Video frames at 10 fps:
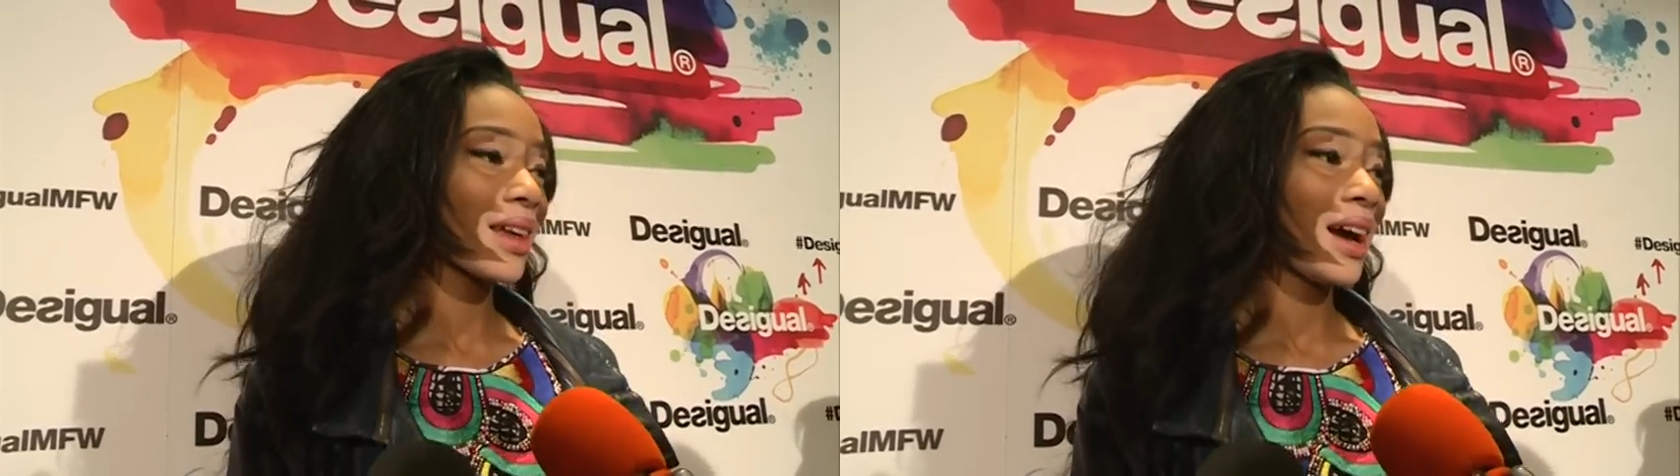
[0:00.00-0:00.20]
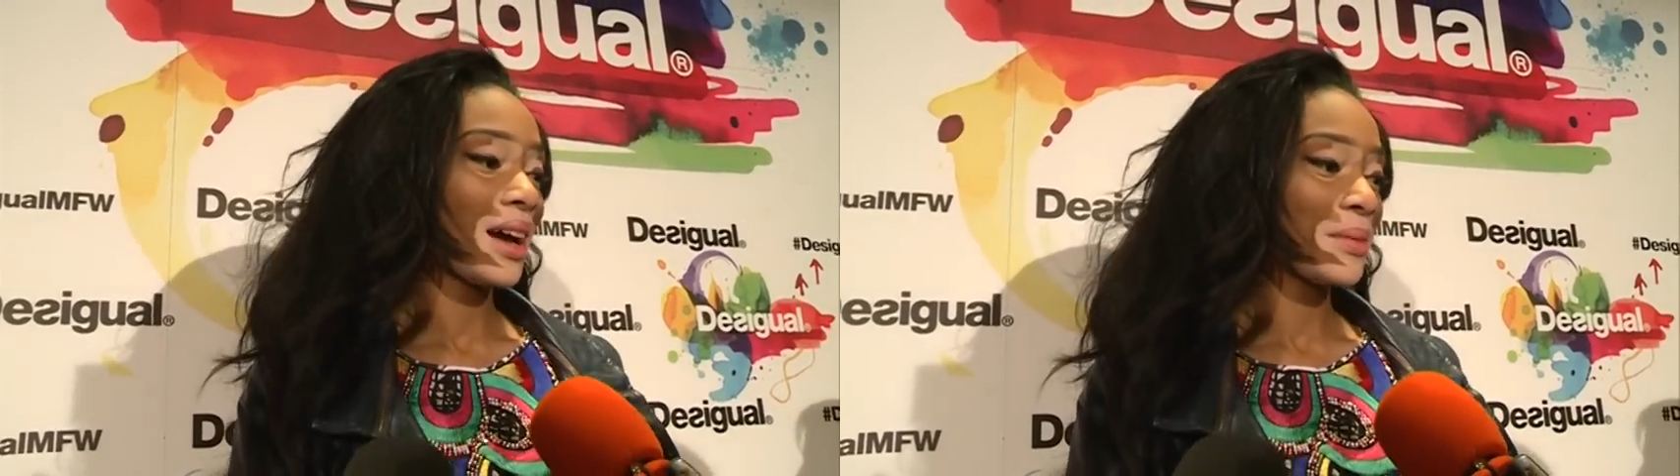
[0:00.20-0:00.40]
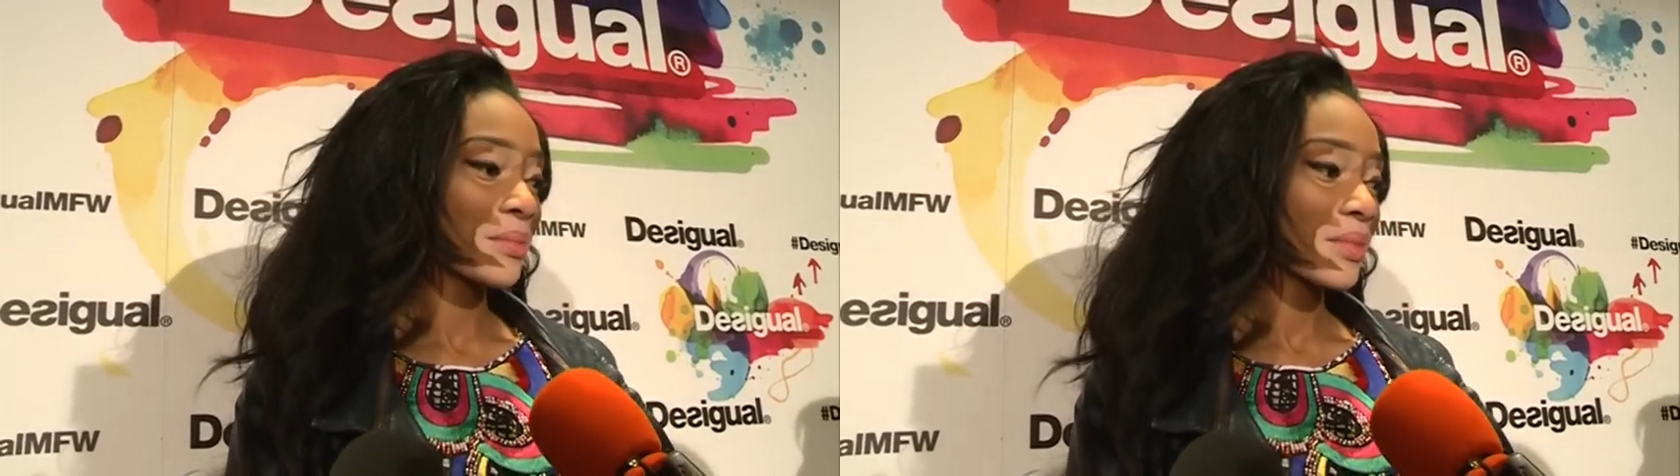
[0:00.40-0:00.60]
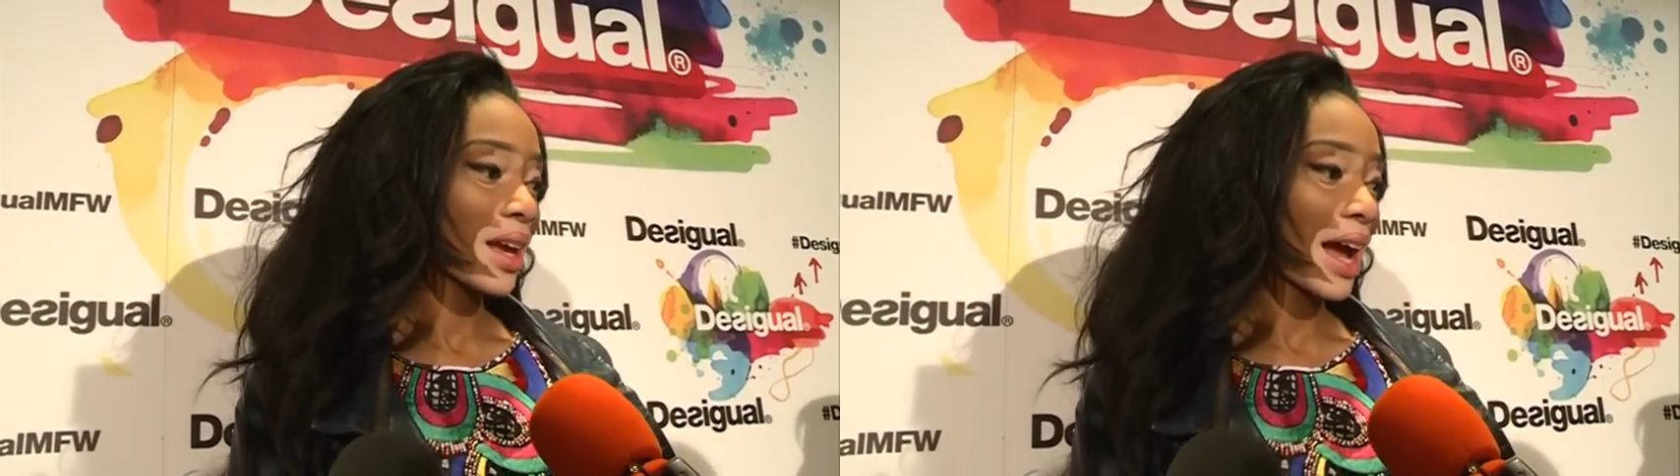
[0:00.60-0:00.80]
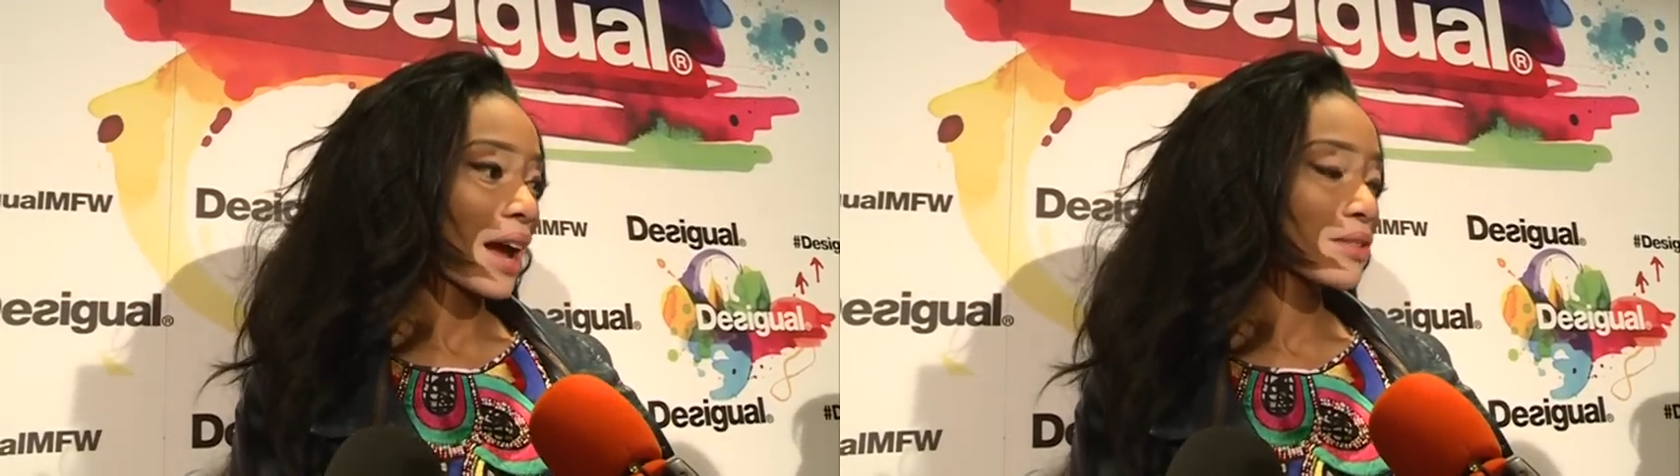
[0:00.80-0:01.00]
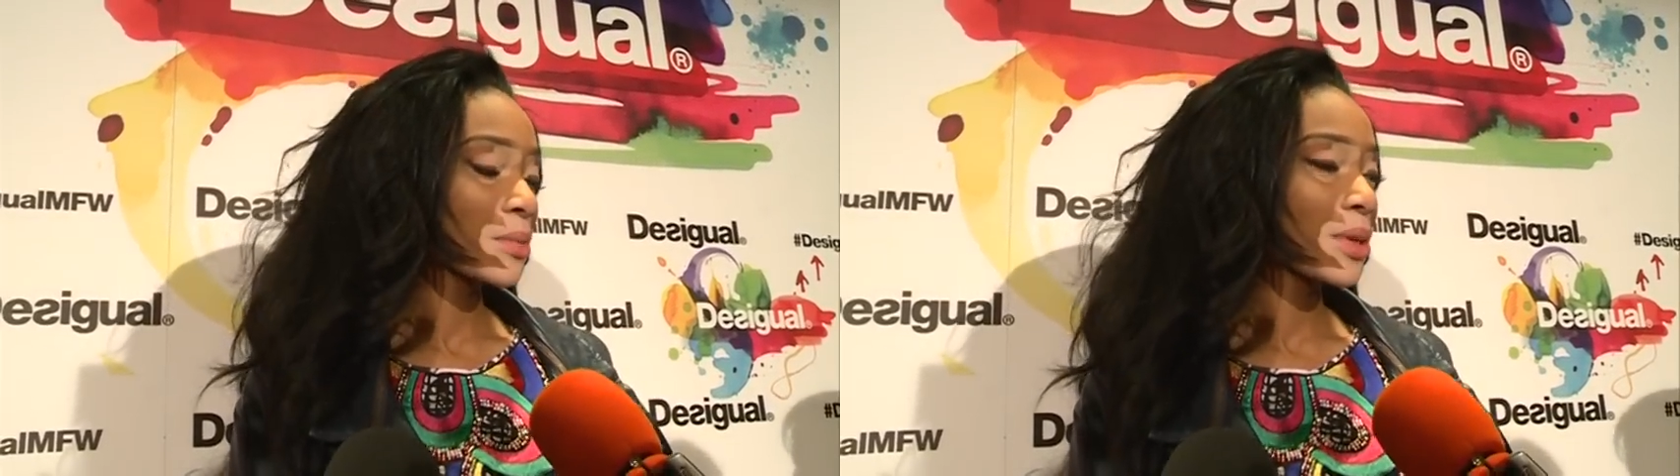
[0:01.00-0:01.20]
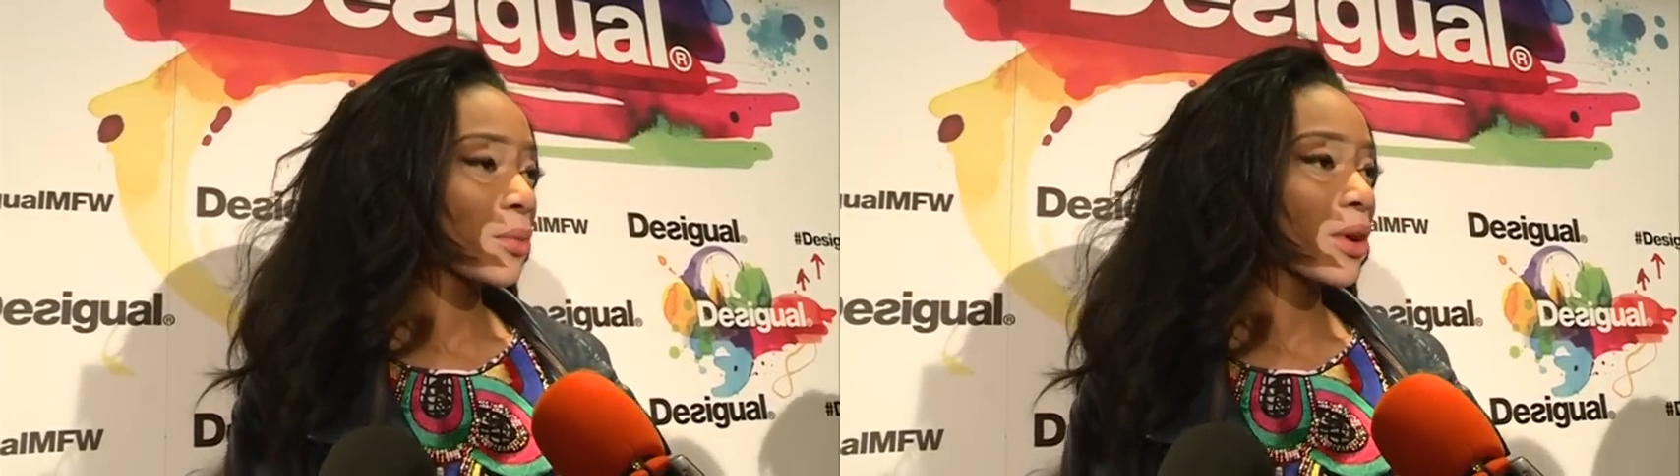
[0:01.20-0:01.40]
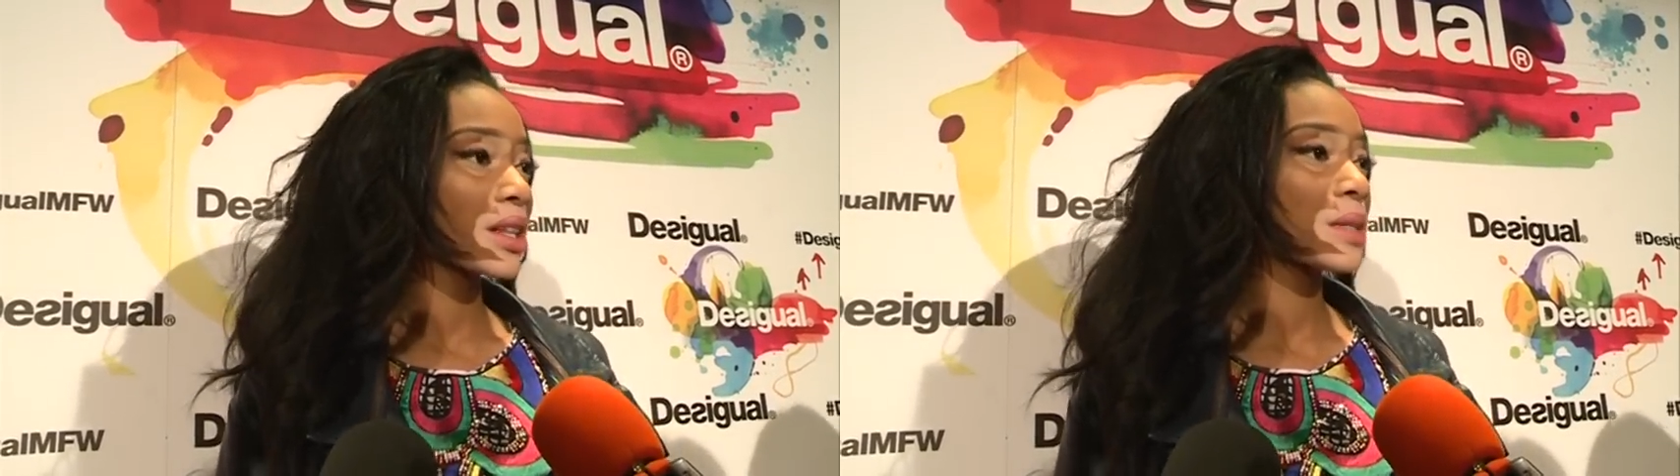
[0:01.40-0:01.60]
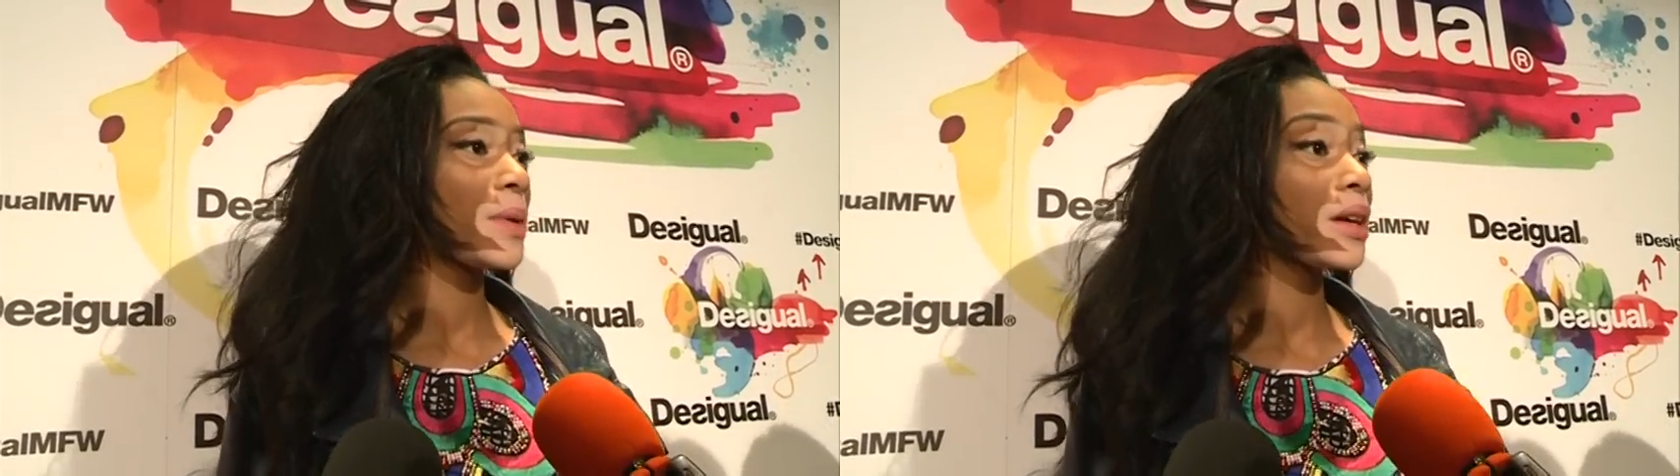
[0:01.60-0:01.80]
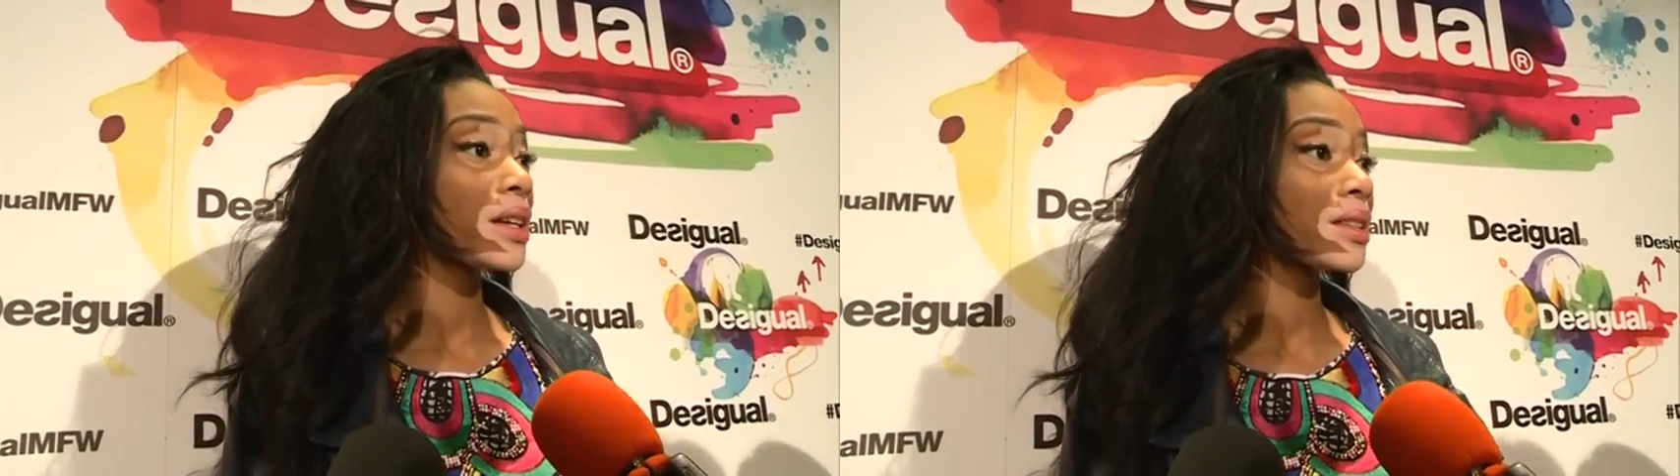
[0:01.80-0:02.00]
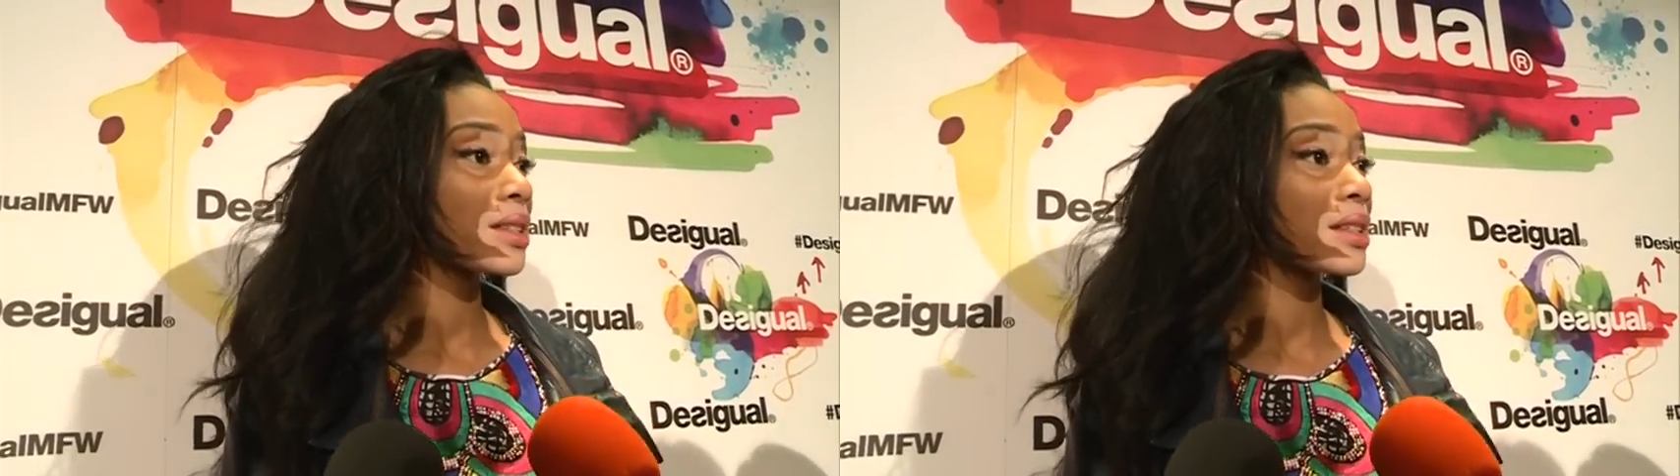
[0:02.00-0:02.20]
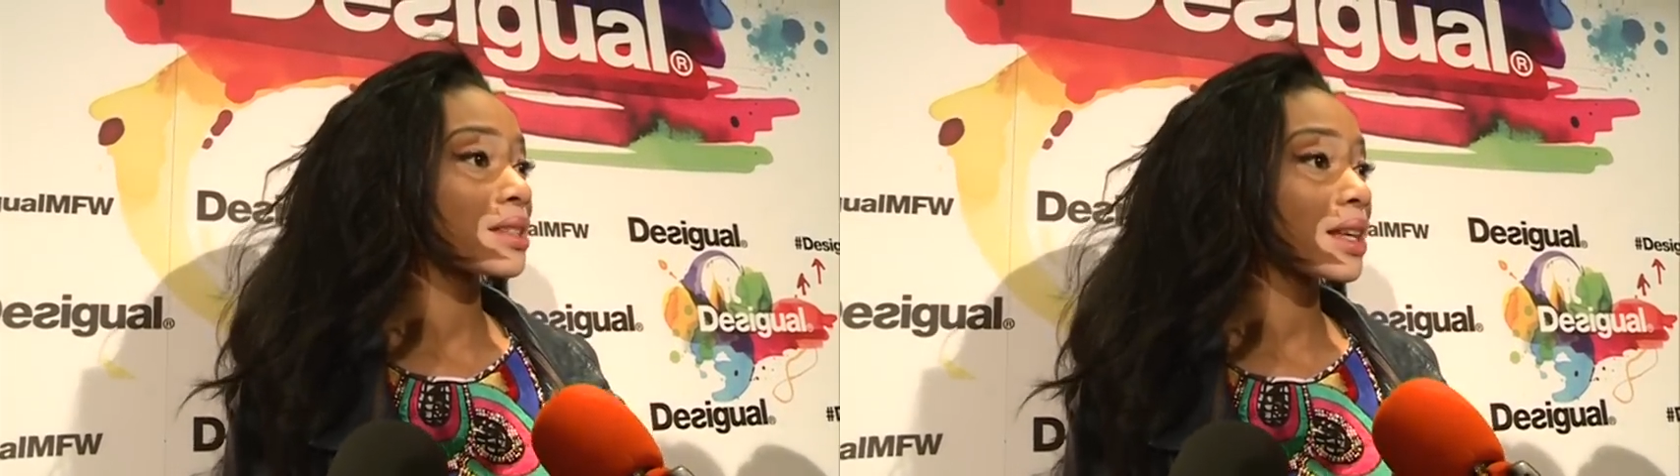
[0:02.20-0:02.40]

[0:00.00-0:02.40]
I have so many more experiences